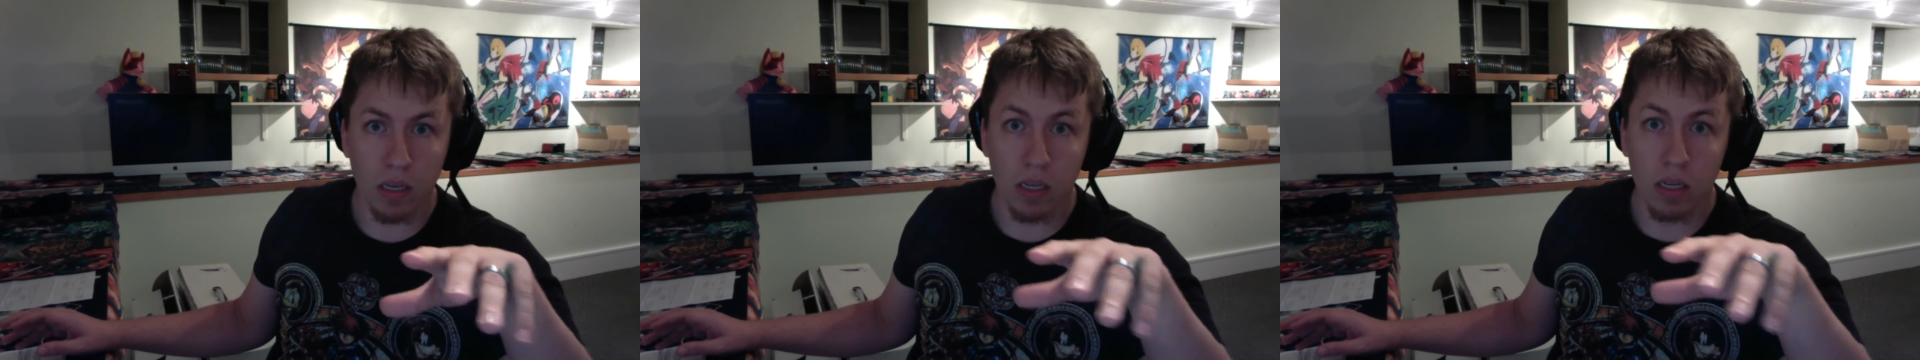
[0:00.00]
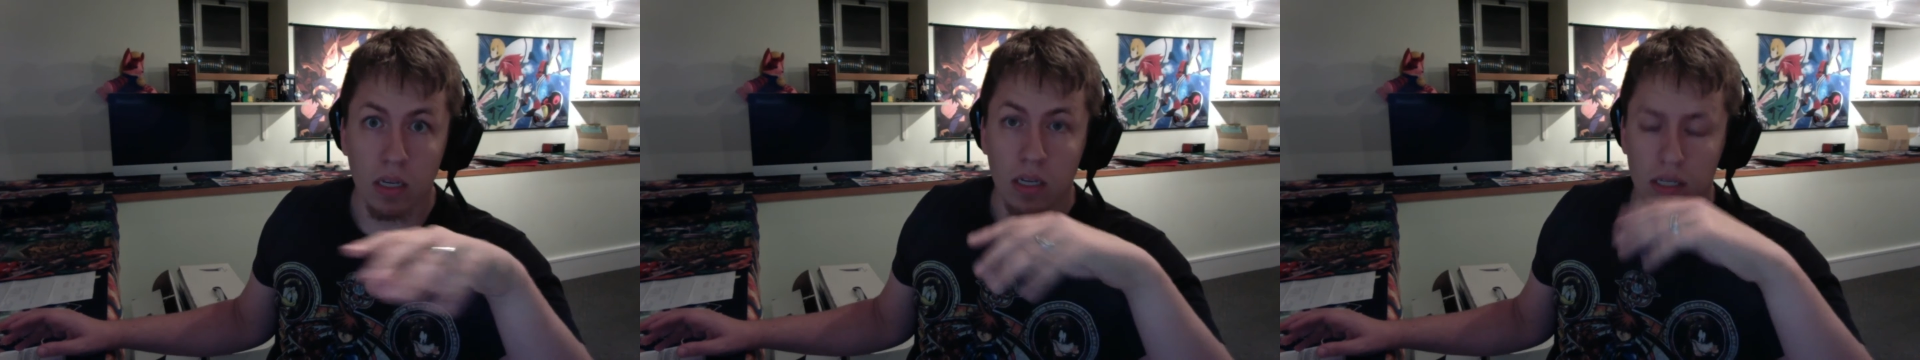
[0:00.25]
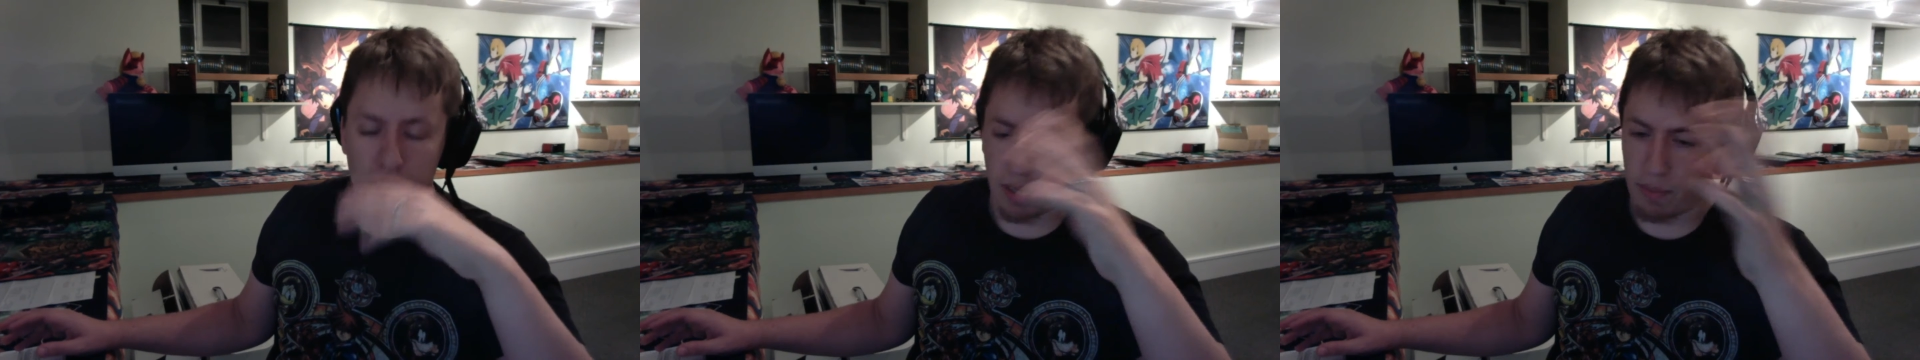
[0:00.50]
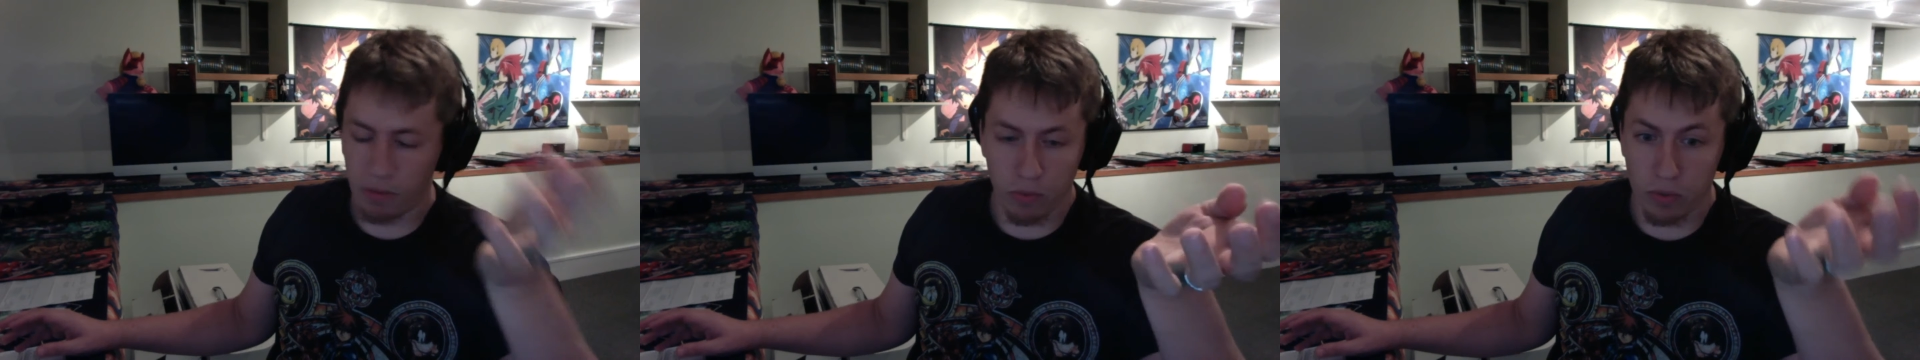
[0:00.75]
Same with
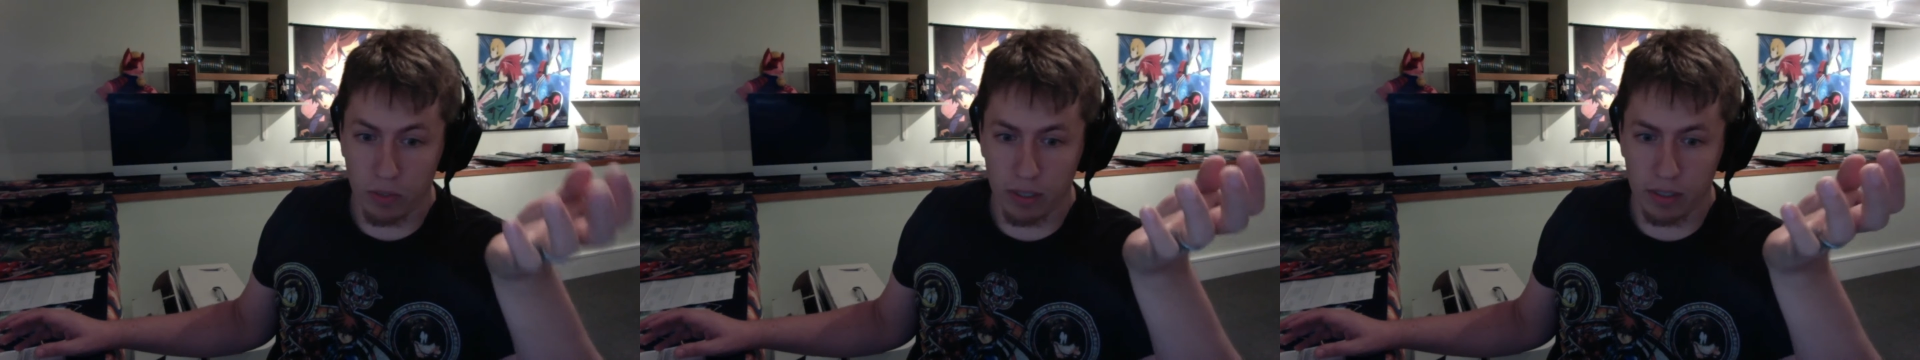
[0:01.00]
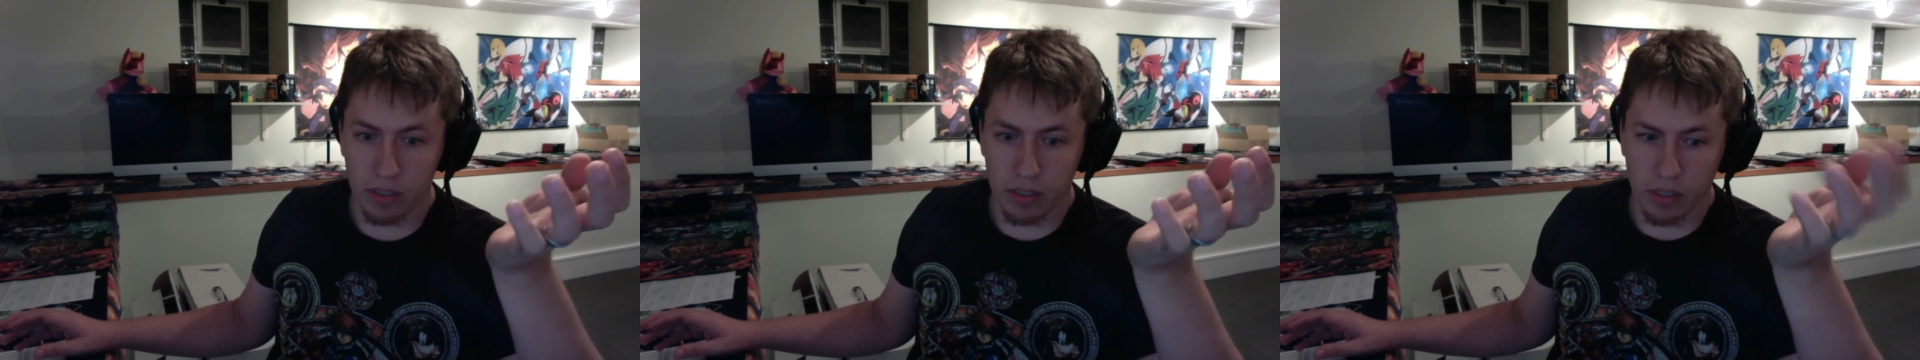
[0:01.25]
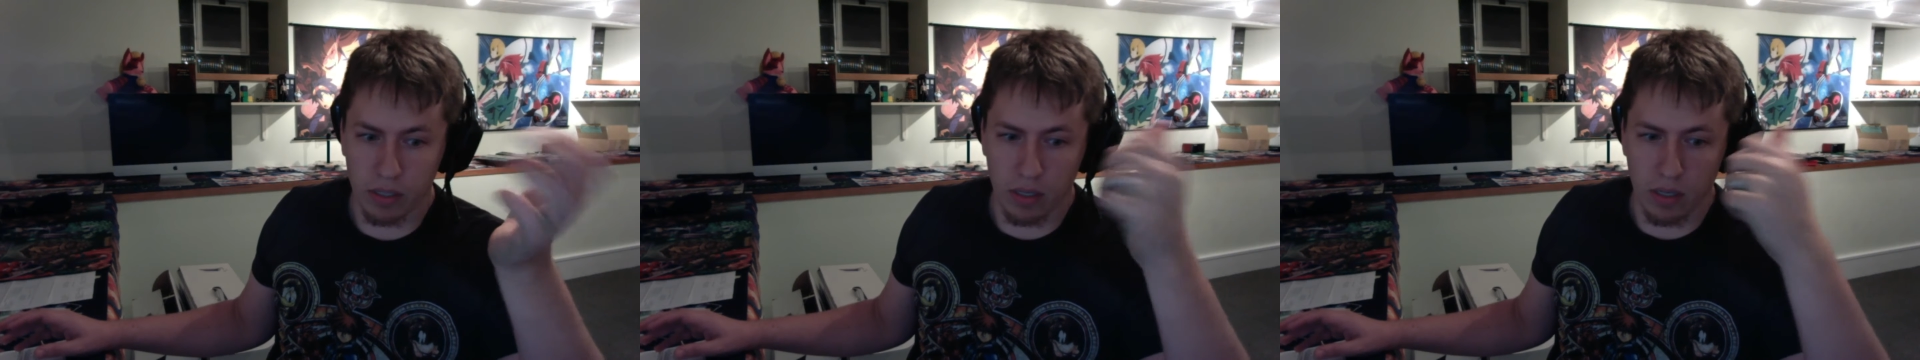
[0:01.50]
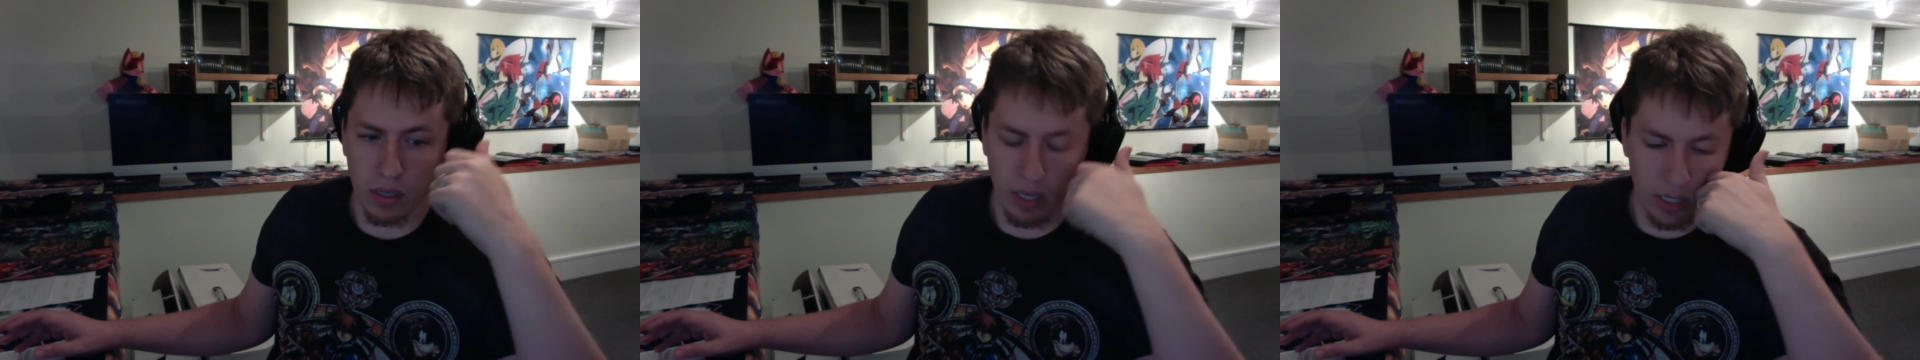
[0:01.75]
rulers.
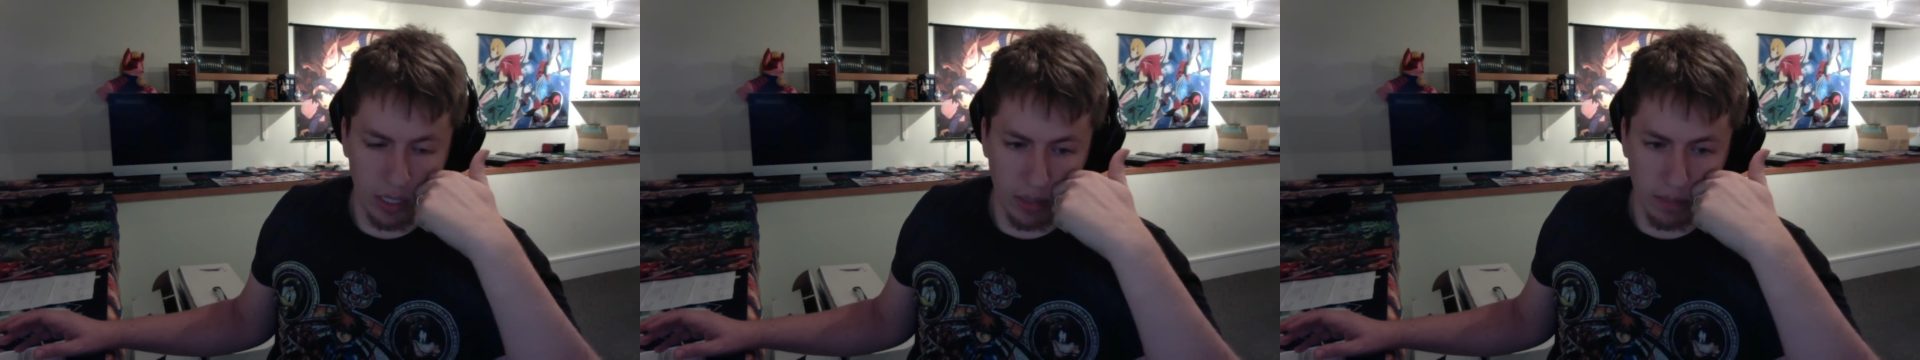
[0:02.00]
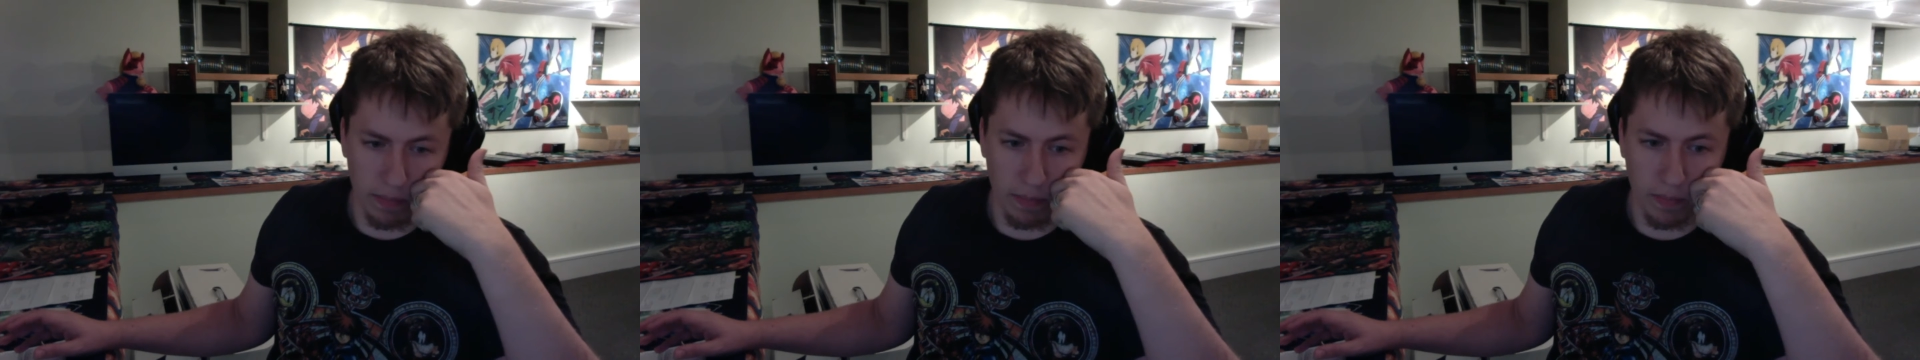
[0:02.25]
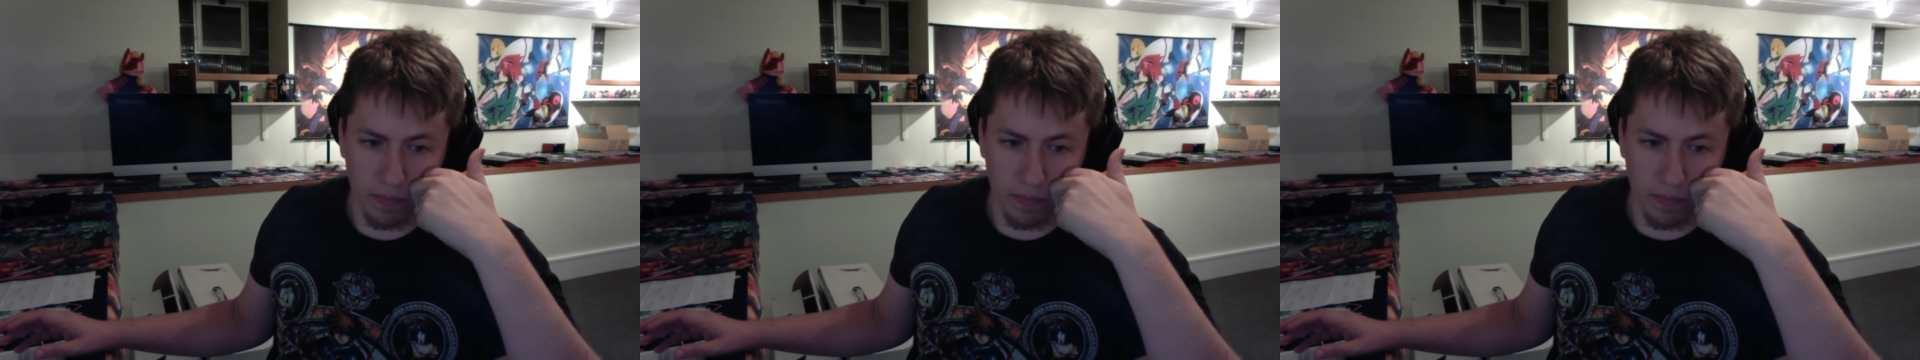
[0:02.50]
Um,